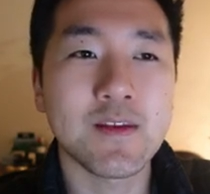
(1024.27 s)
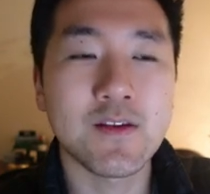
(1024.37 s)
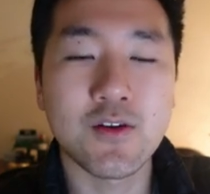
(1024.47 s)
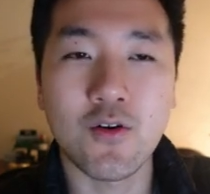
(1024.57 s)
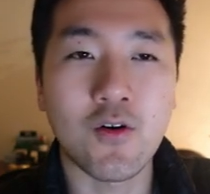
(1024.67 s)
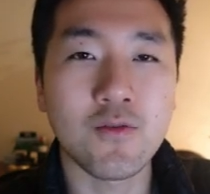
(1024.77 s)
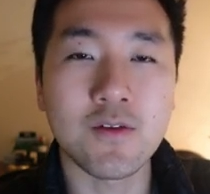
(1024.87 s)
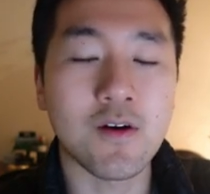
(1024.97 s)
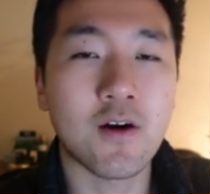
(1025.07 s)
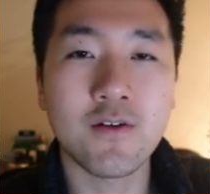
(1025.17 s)

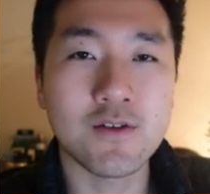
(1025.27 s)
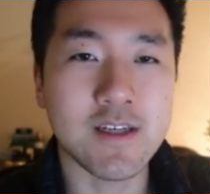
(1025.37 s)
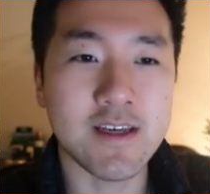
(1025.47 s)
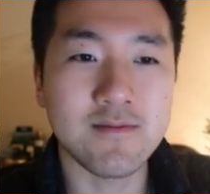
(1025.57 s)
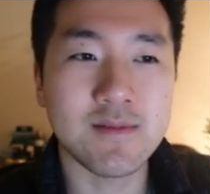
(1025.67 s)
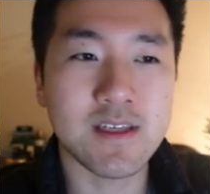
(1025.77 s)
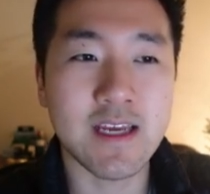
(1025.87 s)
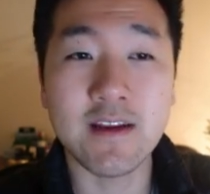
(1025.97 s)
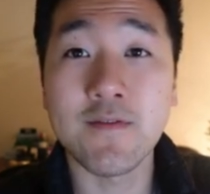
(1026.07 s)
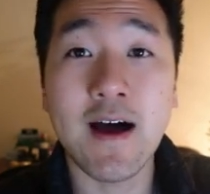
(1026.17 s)
all your teams
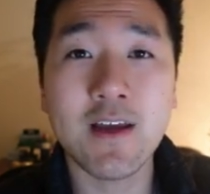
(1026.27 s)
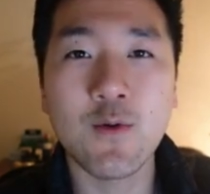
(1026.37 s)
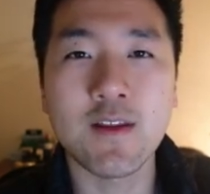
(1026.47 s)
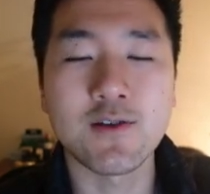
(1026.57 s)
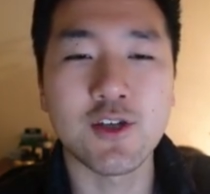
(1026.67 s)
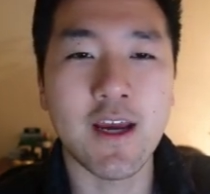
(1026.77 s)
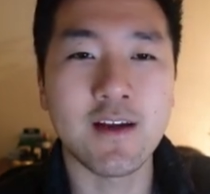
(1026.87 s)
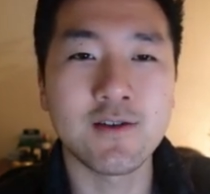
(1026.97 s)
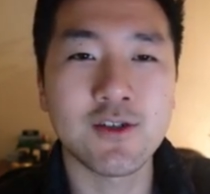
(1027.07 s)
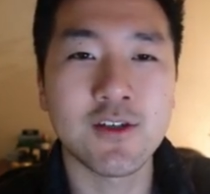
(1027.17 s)
can evaluate the
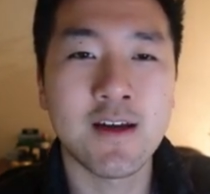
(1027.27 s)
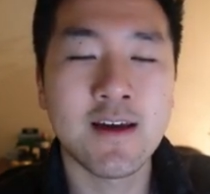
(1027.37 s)
change